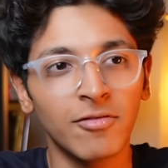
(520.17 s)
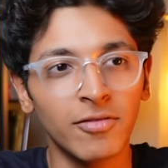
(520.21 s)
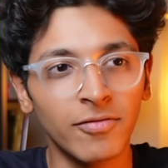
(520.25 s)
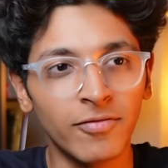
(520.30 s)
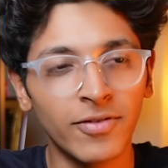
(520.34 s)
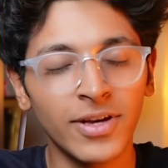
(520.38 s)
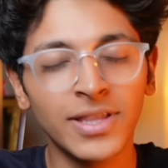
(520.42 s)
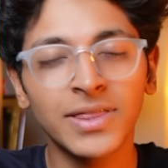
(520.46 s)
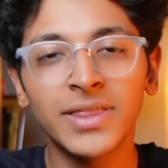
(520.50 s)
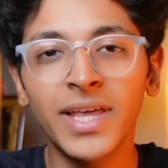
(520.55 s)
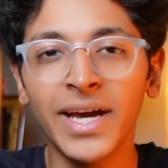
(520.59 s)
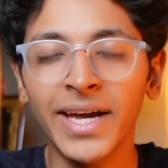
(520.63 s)

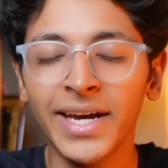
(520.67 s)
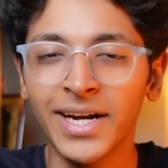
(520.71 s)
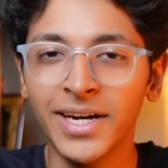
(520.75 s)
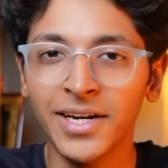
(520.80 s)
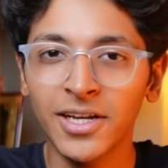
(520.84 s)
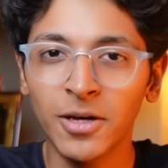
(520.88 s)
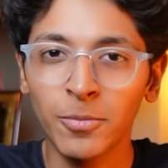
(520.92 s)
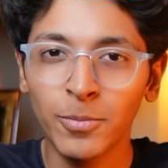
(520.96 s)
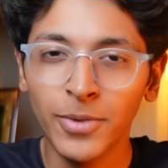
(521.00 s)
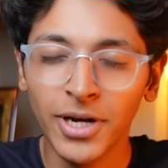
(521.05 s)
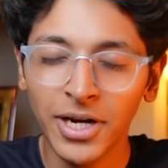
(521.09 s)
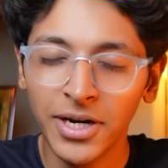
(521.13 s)
with the
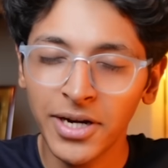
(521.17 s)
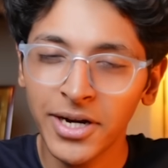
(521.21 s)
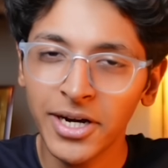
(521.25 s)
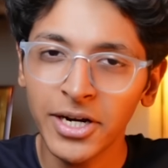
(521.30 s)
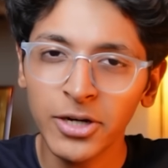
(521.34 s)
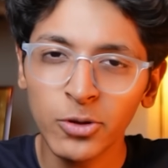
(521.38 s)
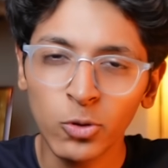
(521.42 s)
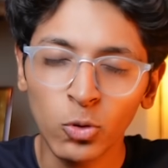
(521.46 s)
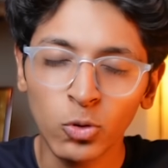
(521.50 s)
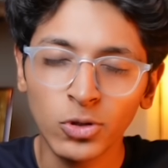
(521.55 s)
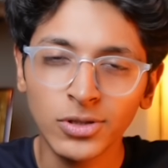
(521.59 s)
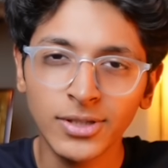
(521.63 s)

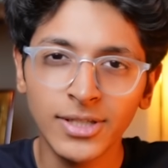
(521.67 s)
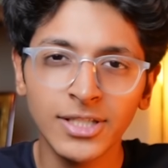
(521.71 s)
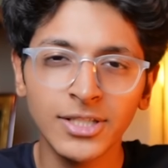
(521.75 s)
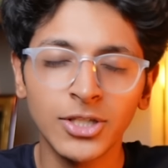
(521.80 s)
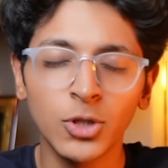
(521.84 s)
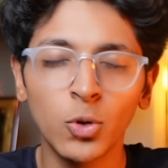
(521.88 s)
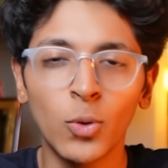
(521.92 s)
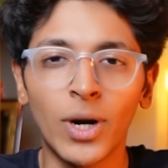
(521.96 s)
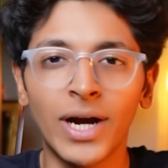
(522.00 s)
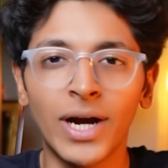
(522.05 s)
intermediate courses, you